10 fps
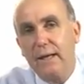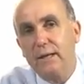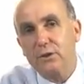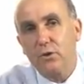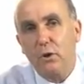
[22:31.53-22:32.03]
and
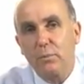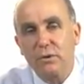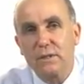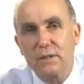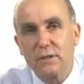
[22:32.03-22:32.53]
its
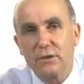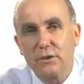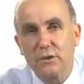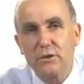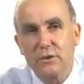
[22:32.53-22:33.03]
corporatist
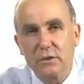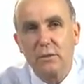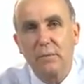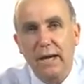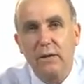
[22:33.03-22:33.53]
institutions
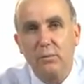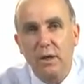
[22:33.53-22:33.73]
that made it